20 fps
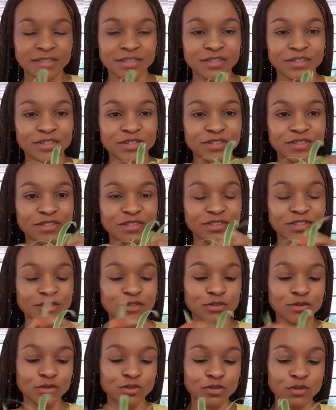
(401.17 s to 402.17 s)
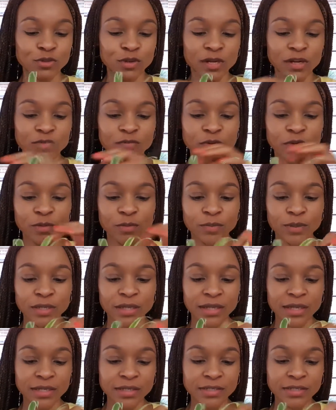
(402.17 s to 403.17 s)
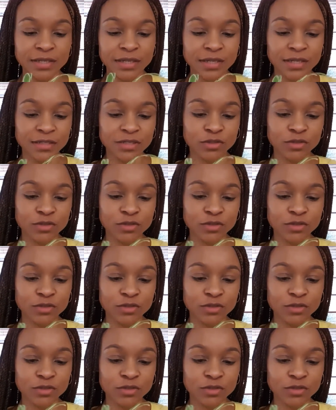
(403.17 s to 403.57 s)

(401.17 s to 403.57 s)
this is also what I've propagated.